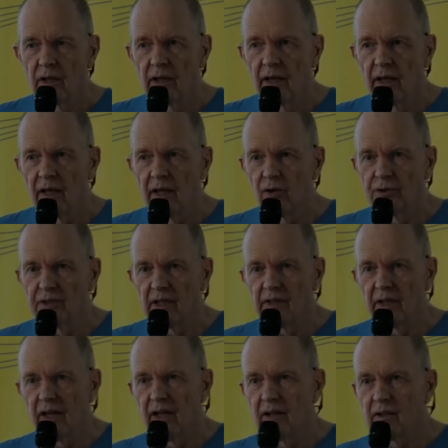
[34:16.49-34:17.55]
Uh, on the
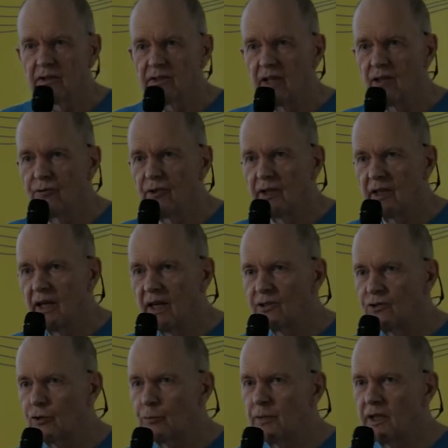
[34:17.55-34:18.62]
other hand, Stanford
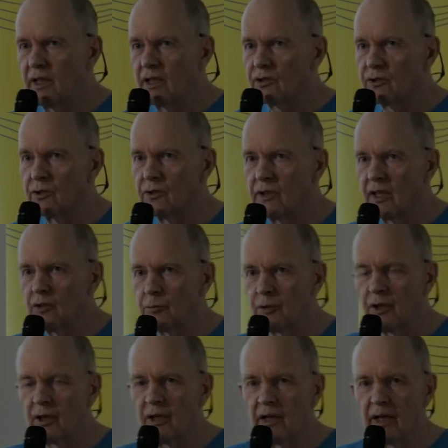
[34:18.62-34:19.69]
has not been as good as
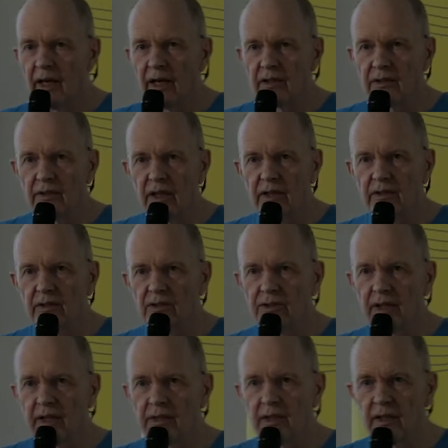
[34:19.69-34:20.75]
Berkeley as, as
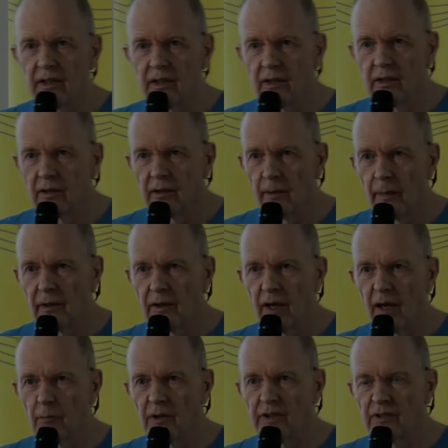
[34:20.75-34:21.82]
creating
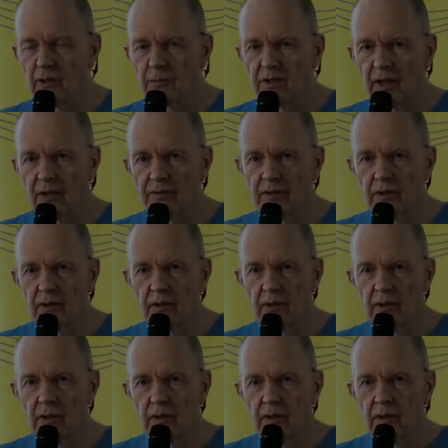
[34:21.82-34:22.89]
libraries themselves.
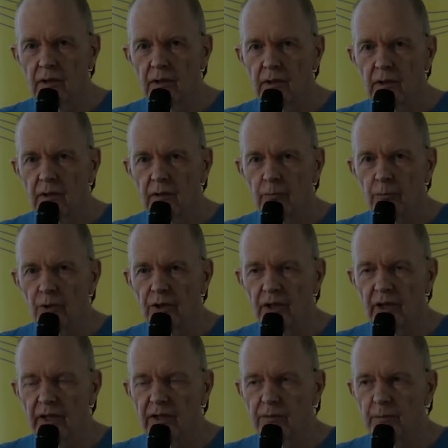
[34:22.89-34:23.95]

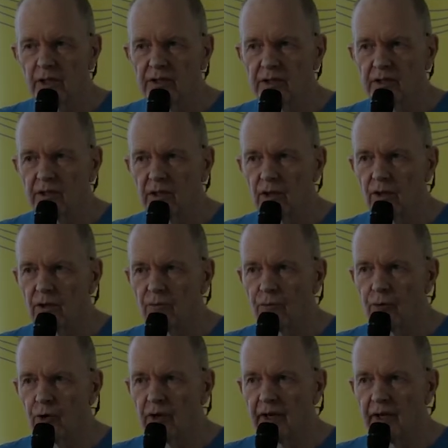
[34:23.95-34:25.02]
Berkeley is much long,
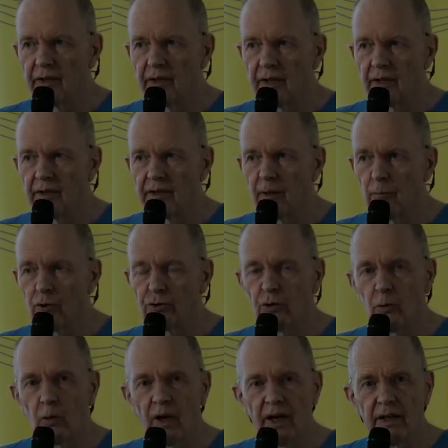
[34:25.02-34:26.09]
far ahead there. And I'm not sure
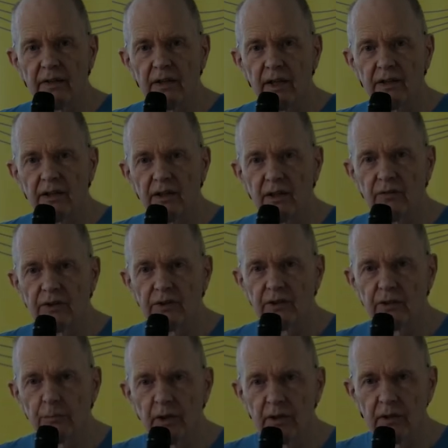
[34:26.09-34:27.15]
why that the difference
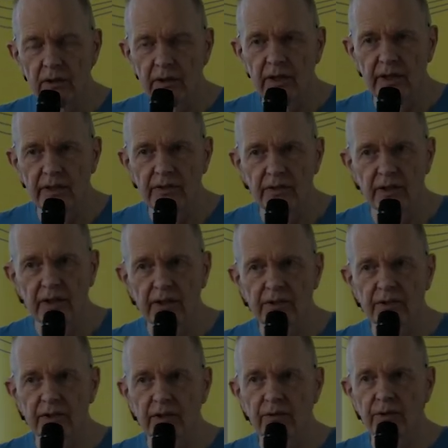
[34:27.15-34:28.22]
is, but it is. There
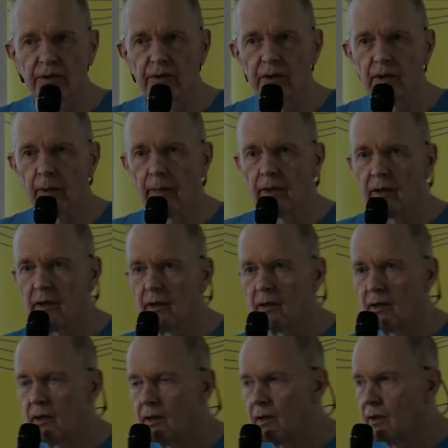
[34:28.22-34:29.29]
is a difference.
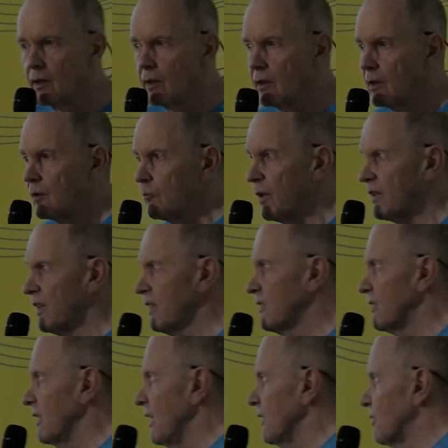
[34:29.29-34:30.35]
But
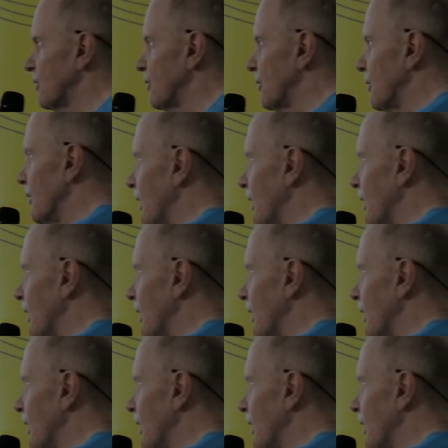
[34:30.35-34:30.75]
this is